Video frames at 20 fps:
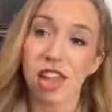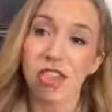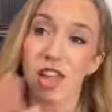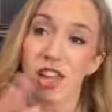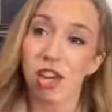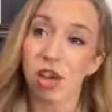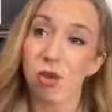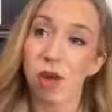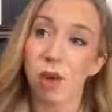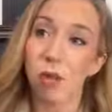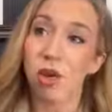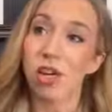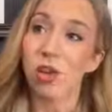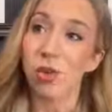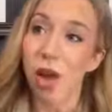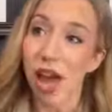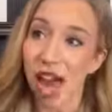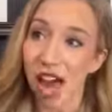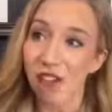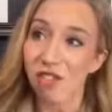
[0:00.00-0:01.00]
And then when
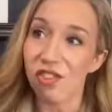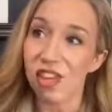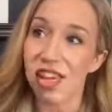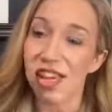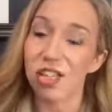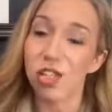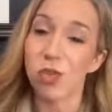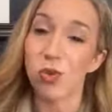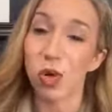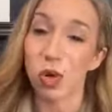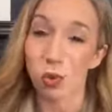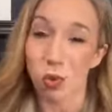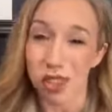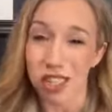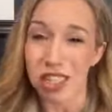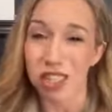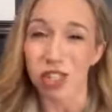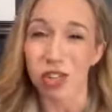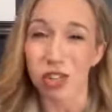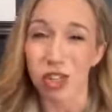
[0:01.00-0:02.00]
you have kids who are
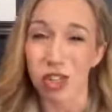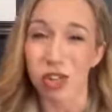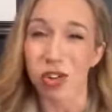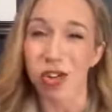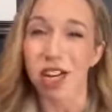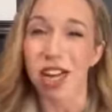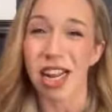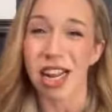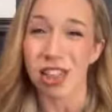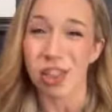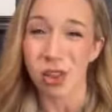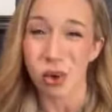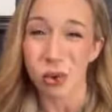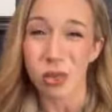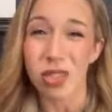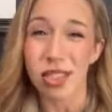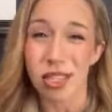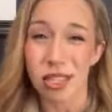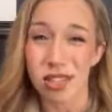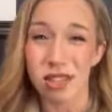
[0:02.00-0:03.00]
really secure in
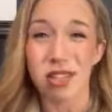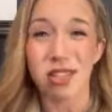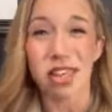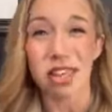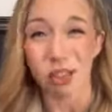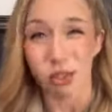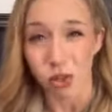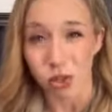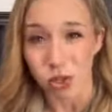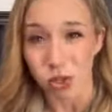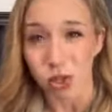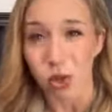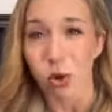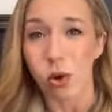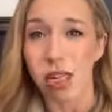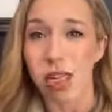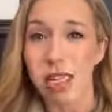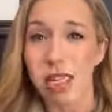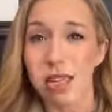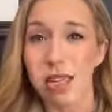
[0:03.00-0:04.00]
those skills, like those
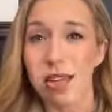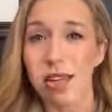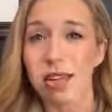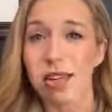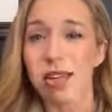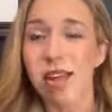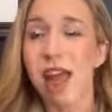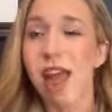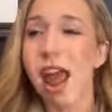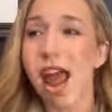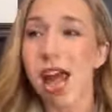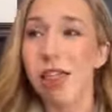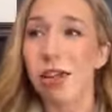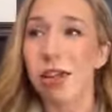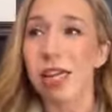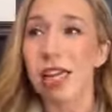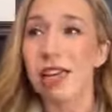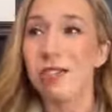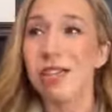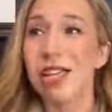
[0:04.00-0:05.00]
decoding skills, and
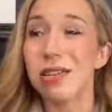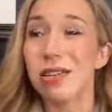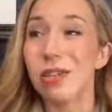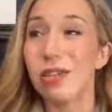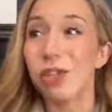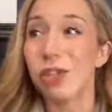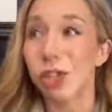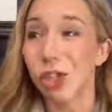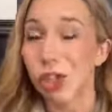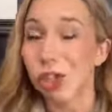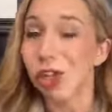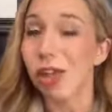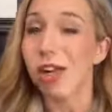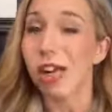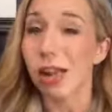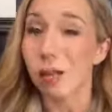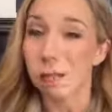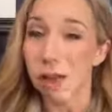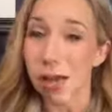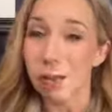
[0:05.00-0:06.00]
they're even secure
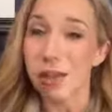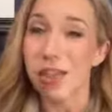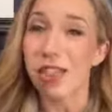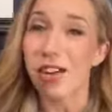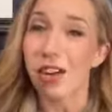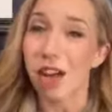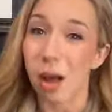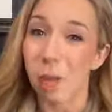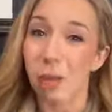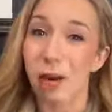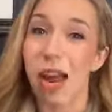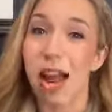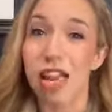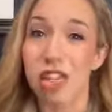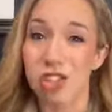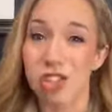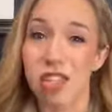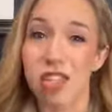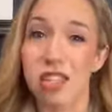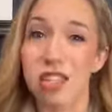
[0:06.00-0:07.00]
in maybe their
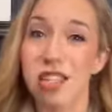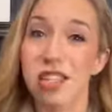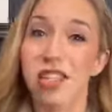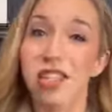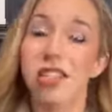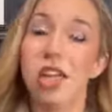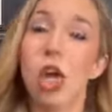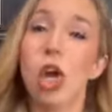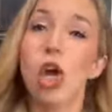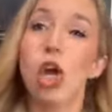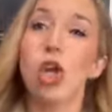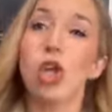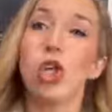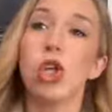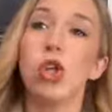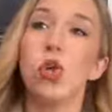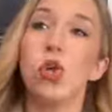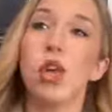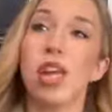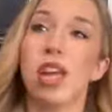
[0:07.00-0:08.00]
comprehension skills,
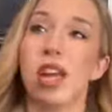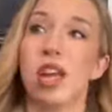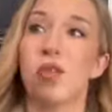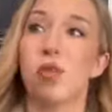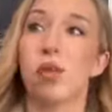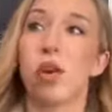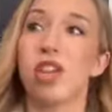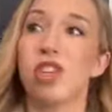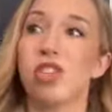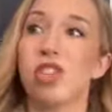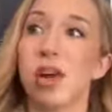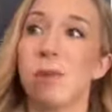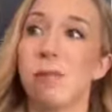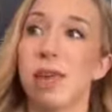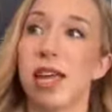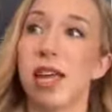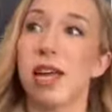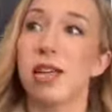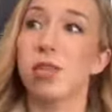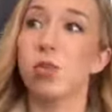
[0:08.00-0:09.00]
you can enrich them
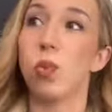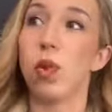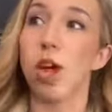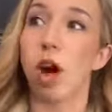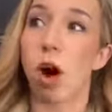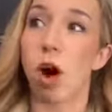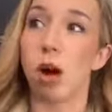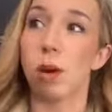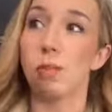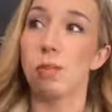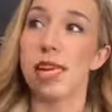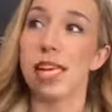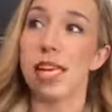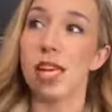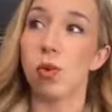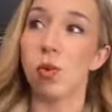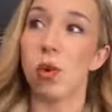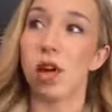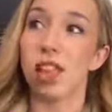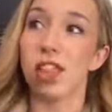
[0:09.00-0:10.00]
because we are
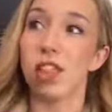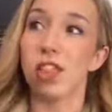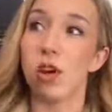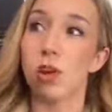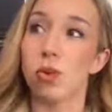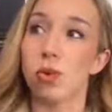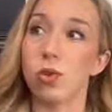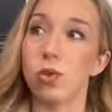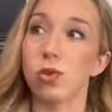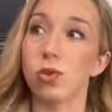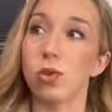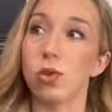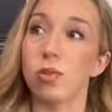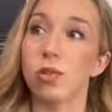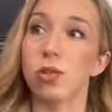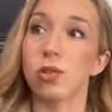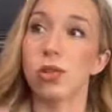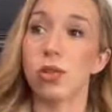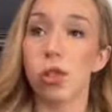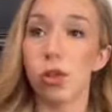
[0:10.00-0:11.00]
meeting with those
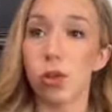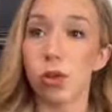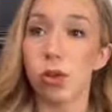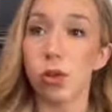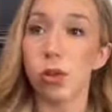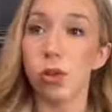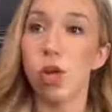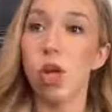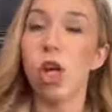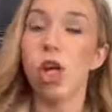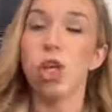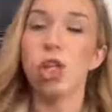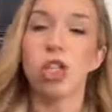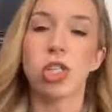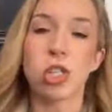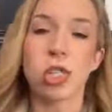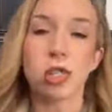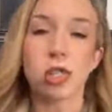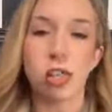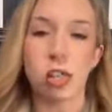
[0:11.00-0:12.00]
groups too
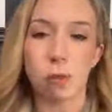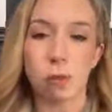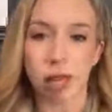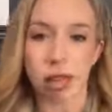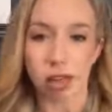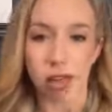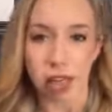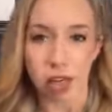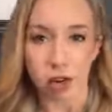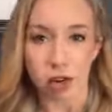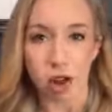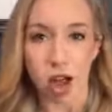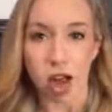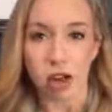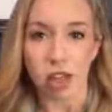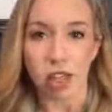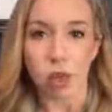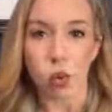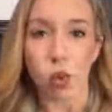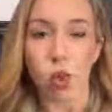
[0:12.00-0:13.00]
just a little bit later
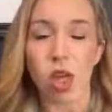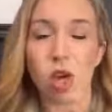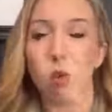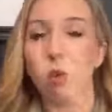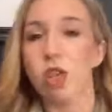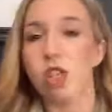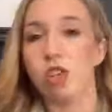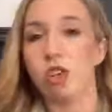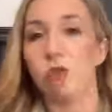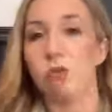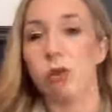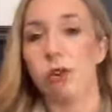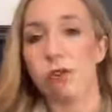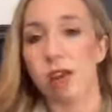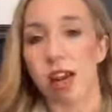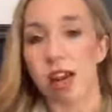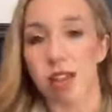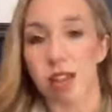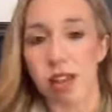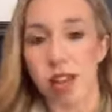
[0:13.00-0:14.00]
on in the week once you've
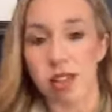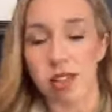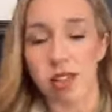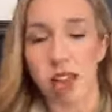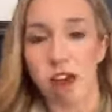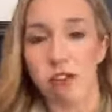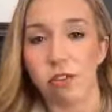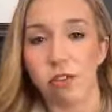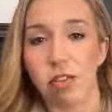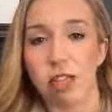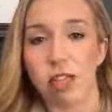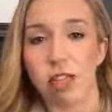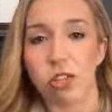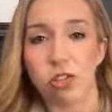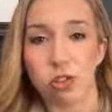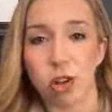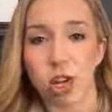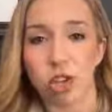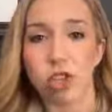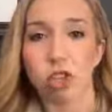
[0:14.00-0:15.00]
provided that scaffolded
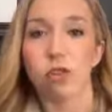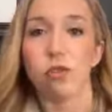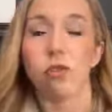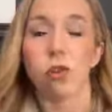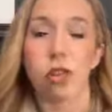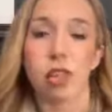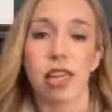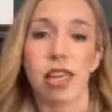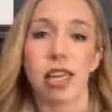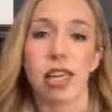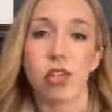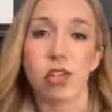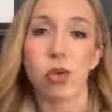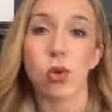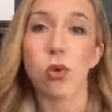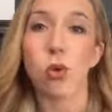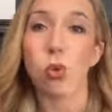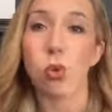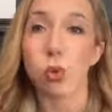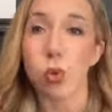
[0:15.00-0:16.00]
instruction for the kids
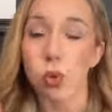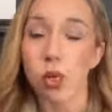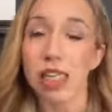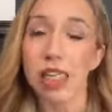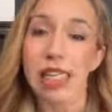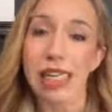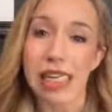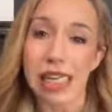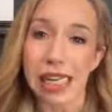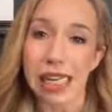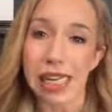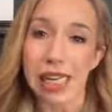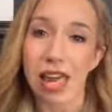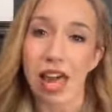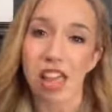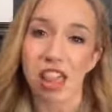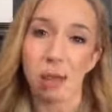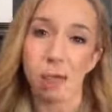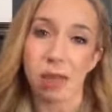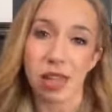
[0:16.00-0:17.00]
who really need it
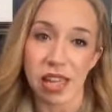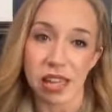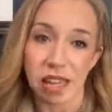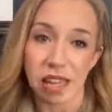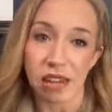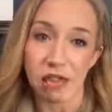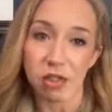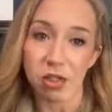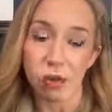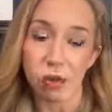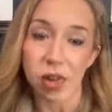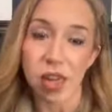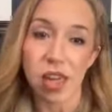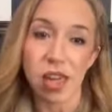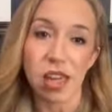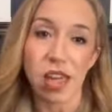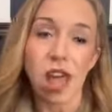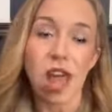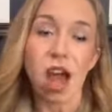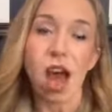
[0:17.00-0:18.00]
at the beginning of the week.